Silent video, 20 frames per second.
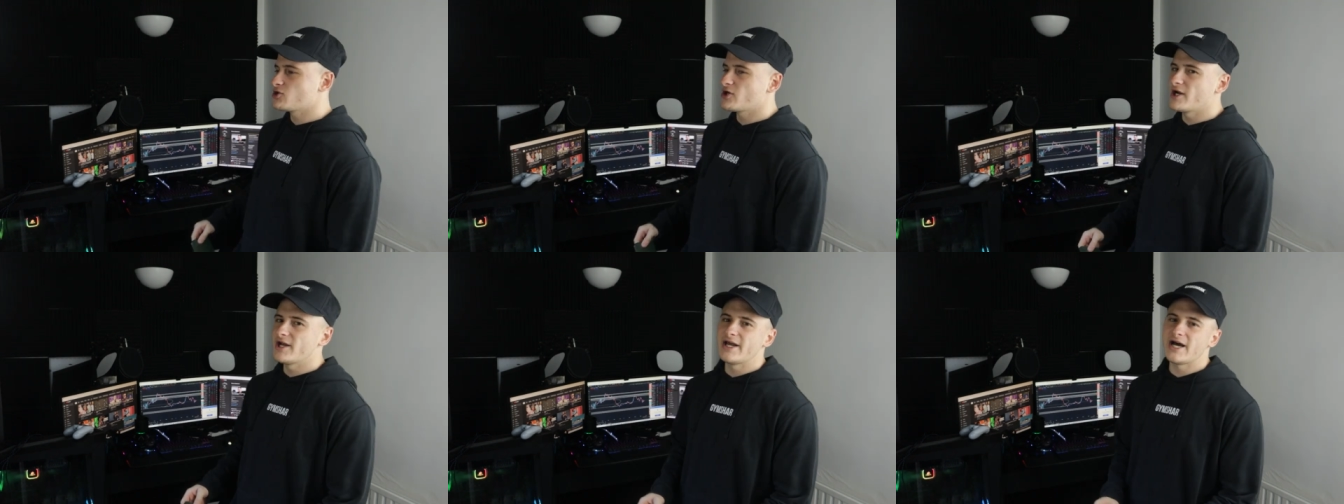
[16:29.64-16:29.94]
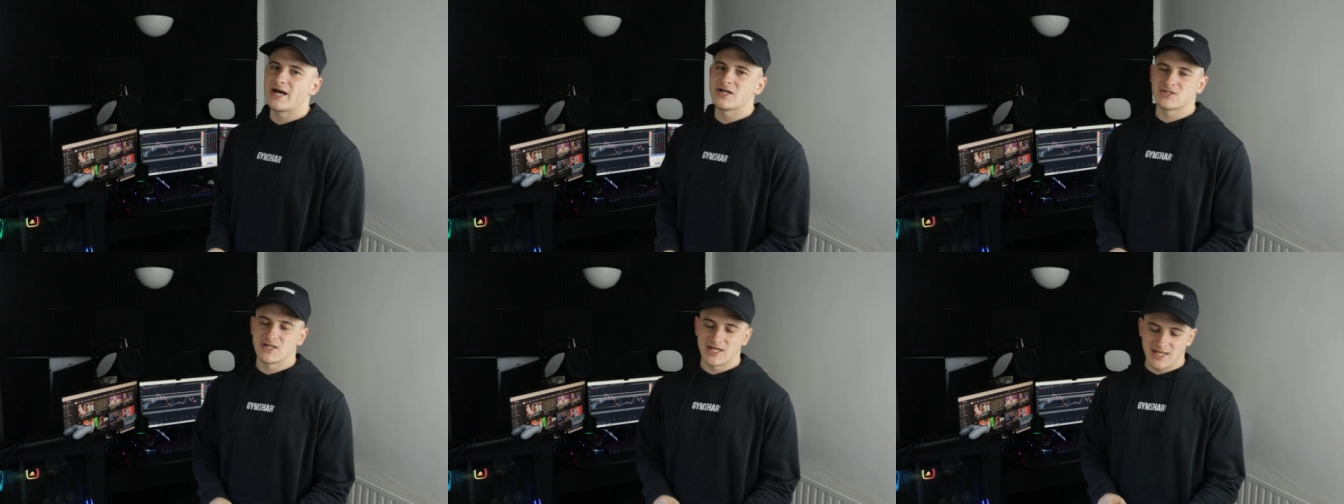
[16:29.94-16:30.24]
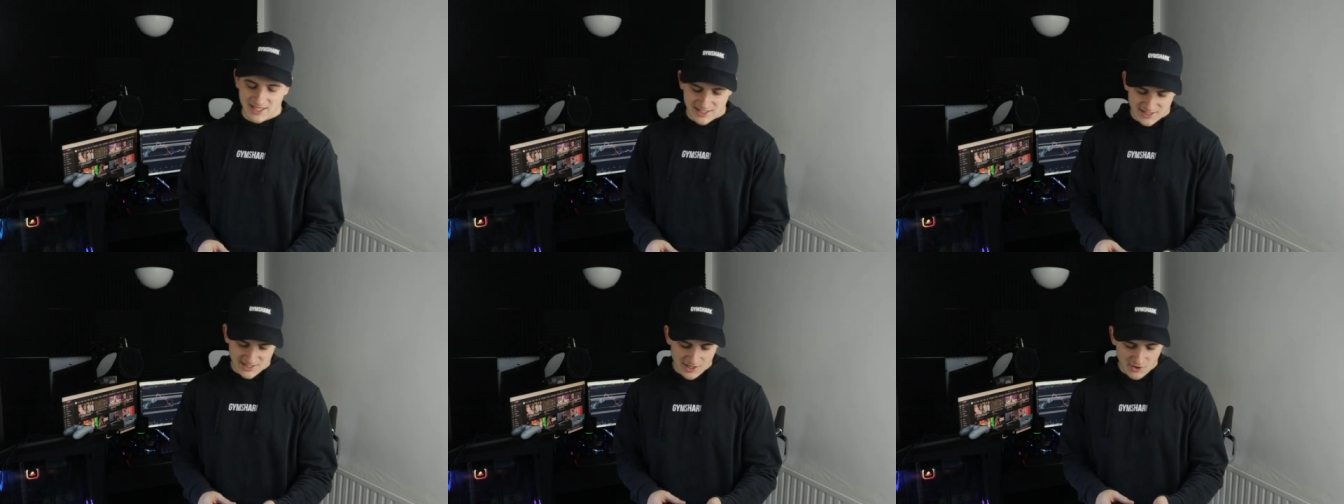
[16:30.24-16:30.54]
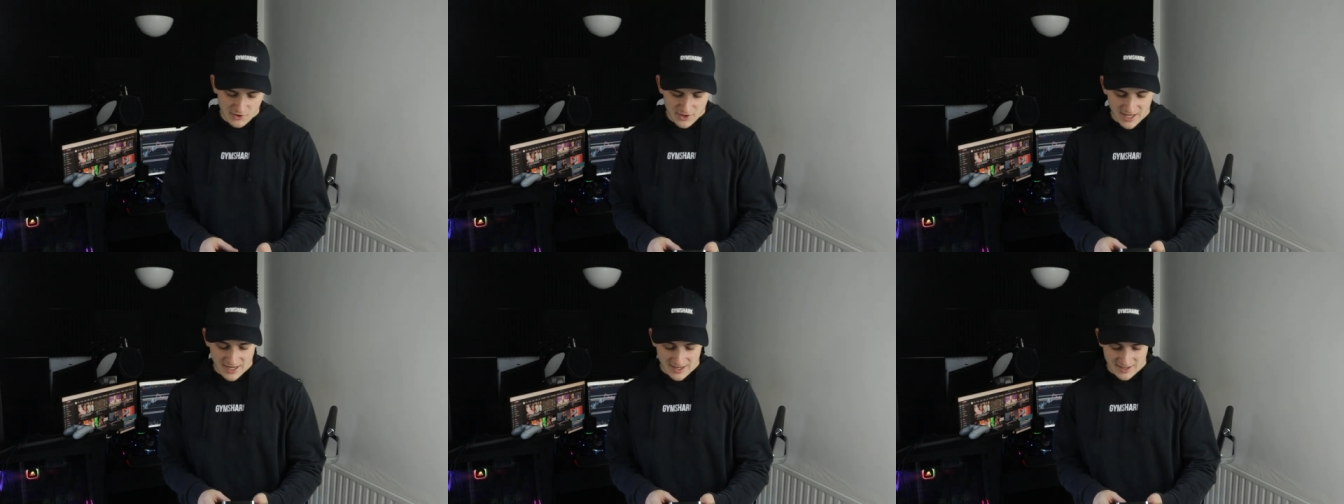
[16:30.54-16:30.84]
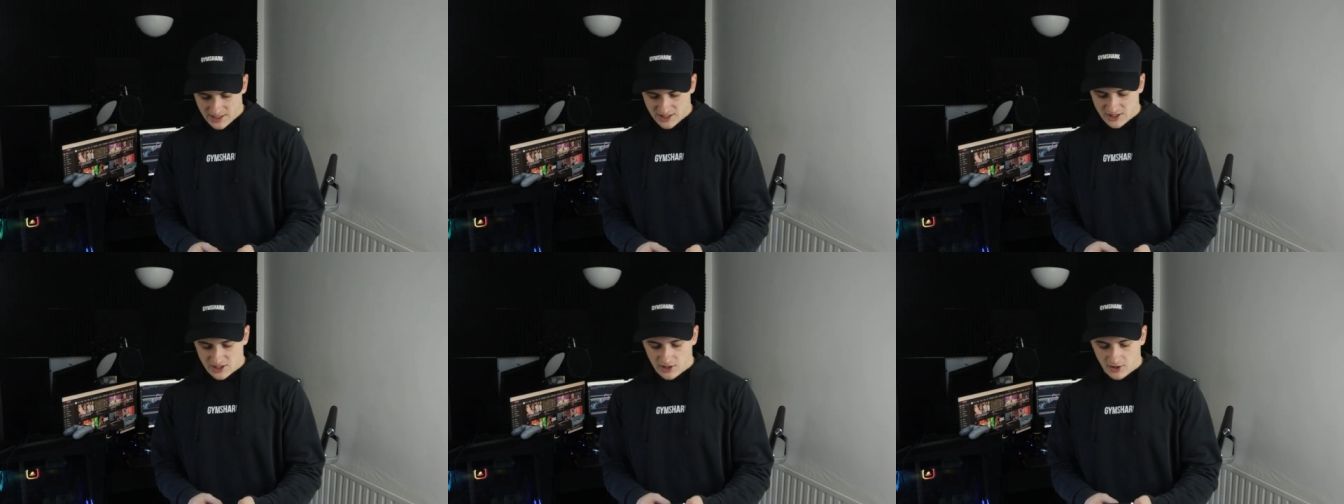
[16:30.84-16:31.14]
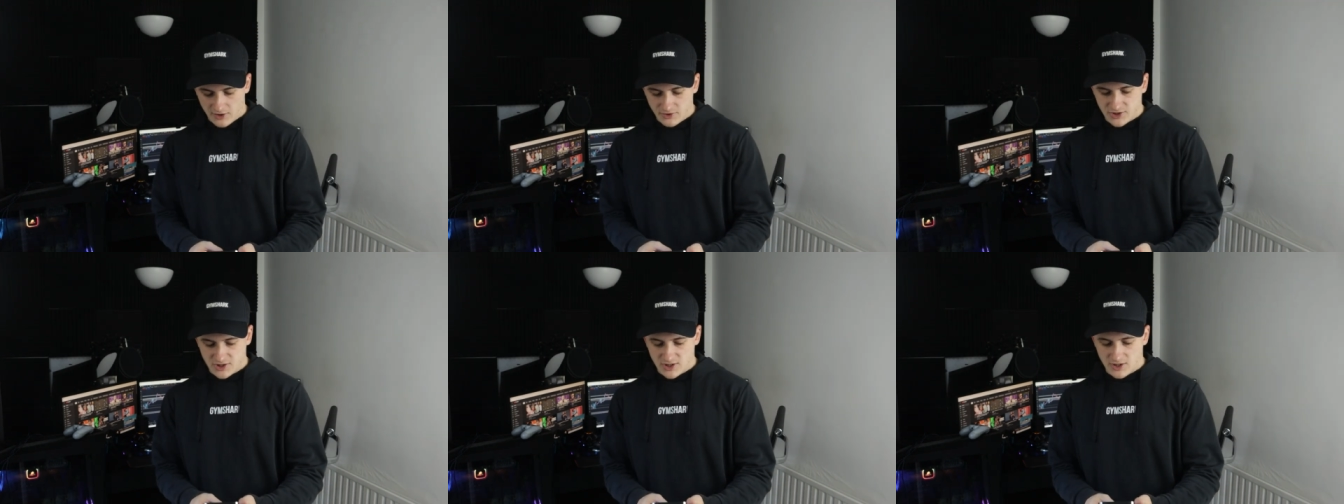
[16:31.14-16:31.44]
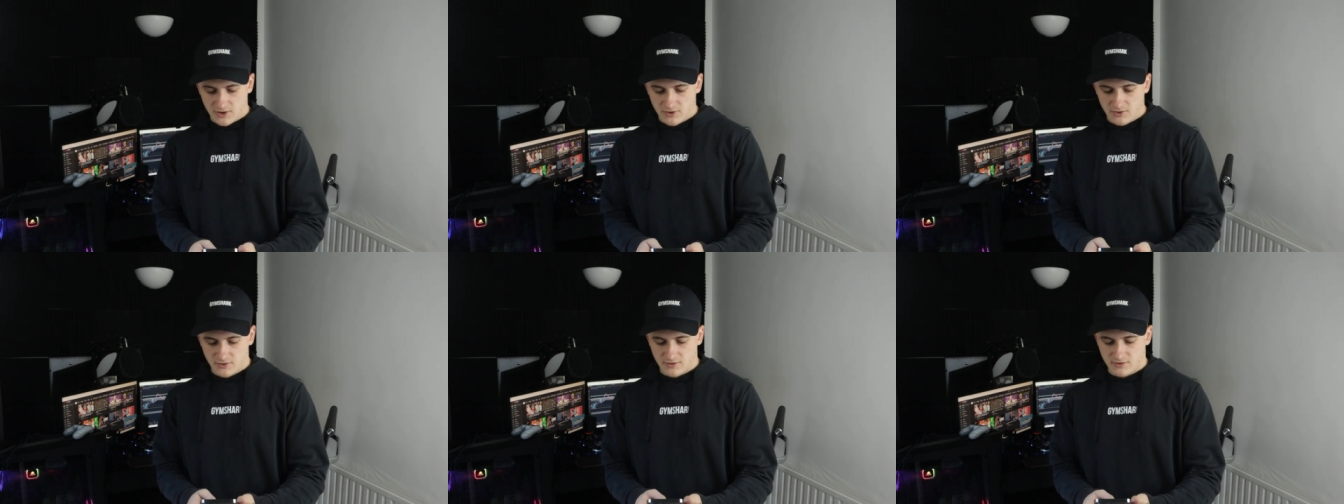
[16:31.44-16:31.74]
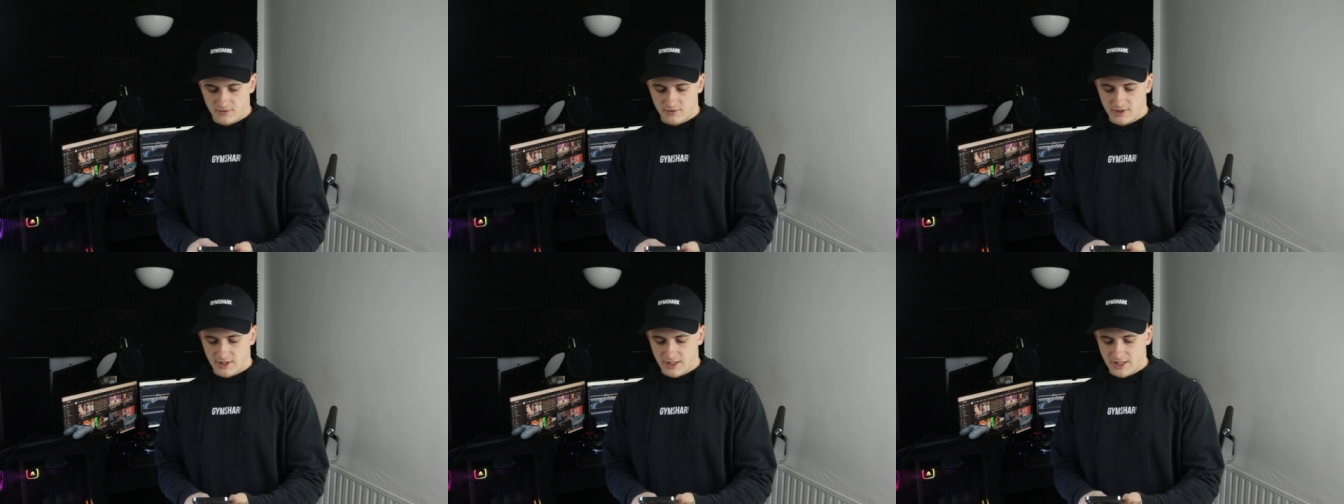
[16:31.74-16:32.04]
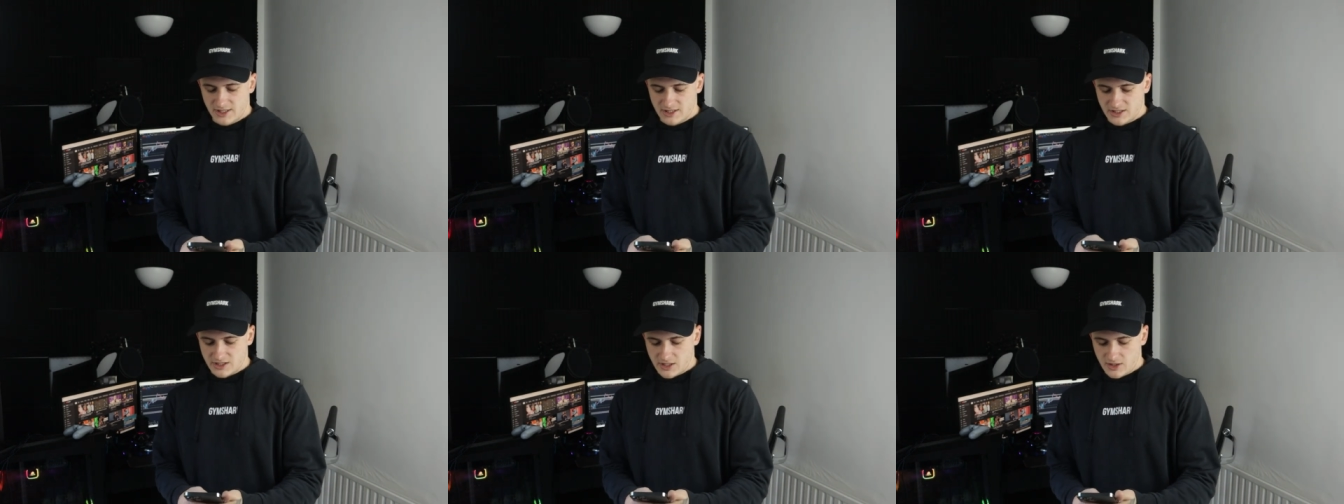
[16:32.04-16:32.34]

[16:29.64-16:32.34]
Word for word: trade hasn't hit SL yet. It's close though. It is